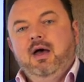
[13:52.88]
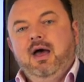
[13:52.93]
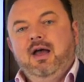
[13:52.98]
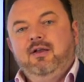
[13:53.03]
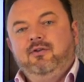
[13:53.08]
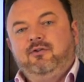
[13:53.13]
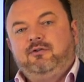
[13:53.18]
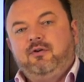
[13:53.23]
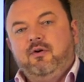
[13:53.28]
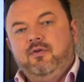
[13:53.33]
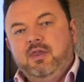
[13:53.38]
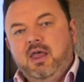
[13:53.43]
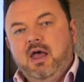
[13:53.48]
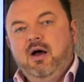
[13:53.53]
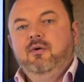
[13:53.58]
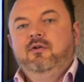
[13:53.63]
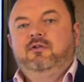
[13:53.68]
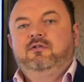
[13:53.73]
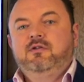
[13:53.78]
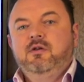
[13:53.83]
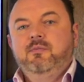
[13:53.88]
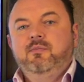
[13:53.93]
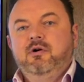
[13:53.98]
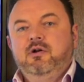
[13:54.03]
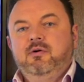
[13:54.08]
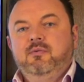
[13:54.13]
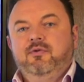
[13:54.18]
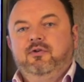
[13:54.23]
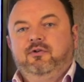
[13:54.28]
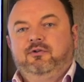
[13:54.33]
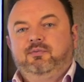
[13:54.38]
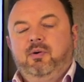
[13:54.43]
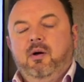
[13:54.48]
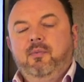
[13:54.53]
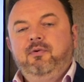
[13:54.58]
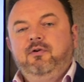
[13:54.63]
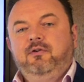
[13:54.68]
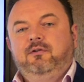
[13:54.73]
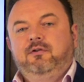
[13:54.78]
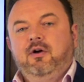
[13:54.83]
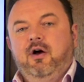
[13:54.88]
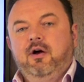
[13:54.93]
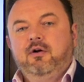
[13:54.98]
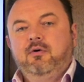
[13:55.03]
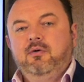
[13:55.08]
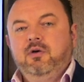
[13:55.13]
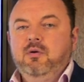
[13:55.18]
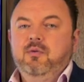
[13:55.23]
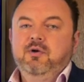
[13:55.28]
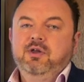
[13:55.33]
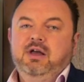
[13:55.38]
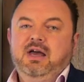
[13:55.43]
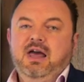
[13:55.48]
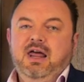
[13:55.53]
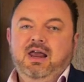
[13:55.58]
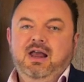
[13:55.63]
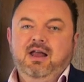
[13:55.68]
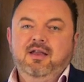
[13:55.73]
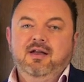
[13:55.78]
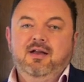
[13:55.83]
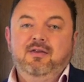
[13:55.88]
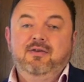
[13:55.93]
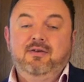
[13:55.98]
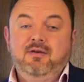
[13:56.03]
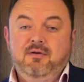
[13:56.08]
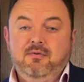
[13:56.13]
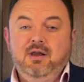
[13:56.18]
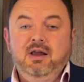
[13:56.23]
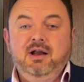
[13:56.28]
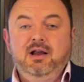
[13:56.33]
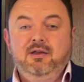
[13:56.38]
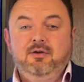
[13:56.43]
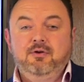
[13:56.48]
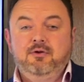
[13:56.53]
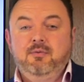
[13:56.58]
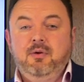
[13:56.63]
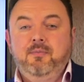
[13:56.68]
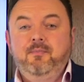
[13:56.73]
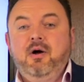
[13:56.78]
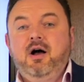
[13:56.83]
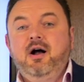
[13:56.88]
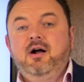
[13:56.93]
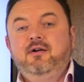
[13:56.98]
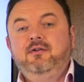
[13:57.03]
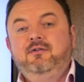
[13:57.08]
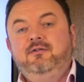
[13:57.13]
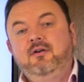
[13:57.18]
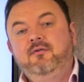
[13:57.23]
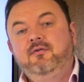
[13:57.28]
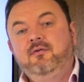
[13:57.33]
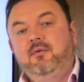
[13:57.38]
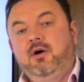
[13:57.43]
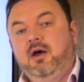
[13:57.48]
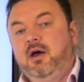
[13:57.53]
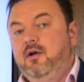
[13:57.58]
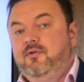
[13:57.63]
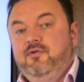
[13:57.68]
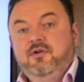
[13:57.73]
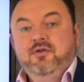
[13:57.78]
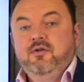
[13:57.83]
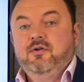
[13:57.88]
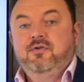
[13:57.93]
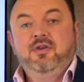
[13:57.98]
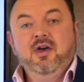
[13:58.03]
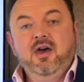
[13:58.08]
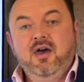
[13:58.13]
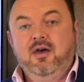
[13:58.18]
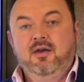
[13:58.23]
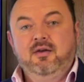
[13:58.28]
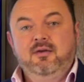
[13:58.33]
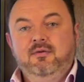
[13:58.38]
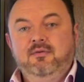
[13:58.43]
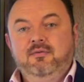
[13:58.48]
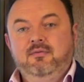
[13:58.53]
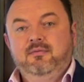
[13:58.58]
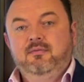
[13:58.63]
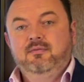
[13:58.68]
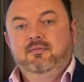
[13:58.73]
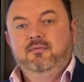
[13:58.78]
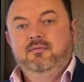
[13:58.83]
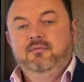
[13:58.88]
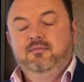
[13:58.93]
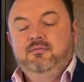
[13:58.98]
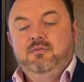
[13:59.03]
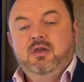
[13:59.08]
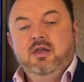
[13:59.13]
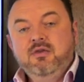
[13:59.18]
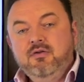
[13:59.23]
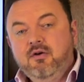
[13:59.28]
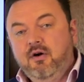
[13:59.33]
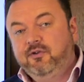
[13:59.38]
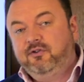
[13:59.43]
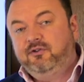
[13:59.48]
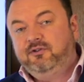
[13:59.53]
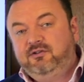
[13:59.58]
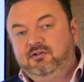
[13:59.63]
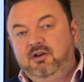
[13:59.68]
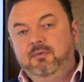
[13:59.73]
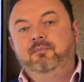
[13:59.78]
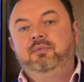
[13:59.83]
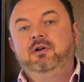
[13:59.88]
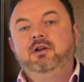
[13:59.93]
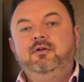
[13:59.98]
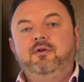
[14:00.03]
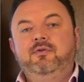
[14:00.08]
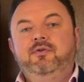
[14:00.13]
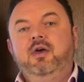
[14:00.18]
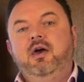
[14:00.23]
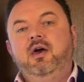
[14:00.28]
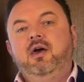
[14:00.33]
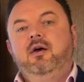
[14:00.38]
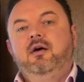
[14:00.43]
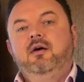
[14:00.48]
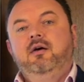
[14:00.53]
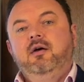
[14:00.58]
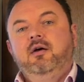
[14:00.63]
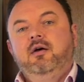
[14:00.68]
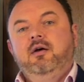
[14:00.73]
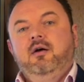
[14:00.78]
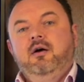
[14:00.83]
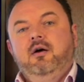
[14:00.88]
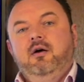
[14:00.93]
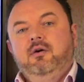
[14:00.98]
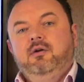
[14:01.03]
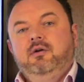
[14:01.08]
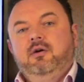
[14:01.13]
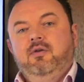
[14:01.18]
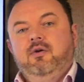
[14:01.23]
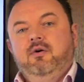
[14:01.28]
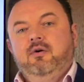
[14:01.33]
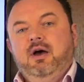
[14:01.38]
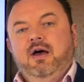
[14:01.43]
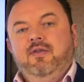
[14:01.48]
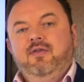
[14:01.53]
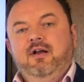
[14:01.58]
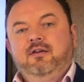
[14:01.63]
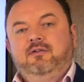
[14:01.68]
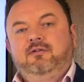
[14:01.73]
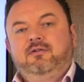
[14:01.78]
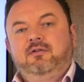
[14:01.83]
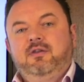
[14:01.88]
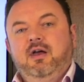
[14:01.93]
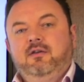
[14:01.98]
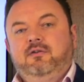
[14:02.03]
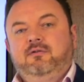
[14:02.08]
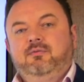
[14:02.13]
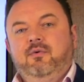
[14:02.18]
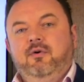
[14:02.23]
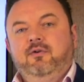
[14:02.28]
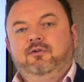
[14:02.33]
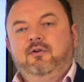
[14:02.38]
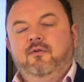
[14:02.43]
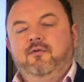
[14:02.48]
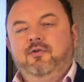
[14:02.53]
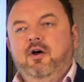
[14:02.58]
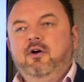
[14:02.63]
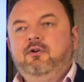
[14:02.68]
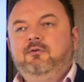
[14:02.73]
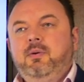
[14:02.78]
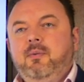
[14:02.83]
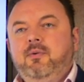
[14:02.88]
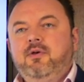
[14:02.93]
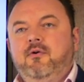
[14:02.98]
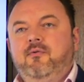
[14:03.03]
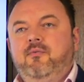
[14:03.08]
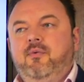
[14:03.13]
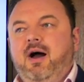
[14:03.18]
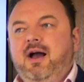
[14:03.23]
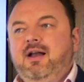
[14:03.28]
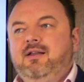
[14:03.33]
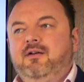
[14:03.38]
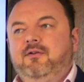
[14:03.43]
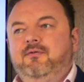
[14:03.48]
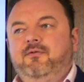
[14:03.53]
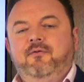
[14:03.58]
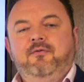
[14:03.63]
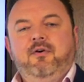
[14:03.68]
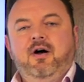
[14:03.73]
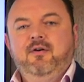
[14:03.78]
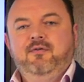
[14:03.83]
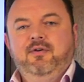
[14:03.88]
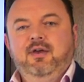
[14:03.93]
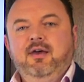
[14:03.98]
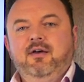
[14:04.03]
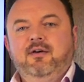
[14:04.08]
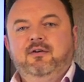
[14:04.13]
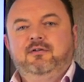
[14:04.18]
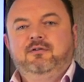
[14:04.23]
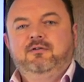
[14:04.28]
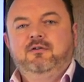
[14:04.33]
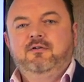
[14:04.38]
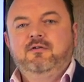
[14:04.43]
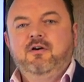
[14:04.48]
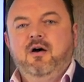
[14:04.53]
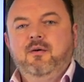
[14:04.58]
And so now it's the bottom of this property cycle. You want to get in and theoretically there should be bargains everywhere. They're not there. They're not simply not there. You know, and that's what, so for those people that have waited for 5 years to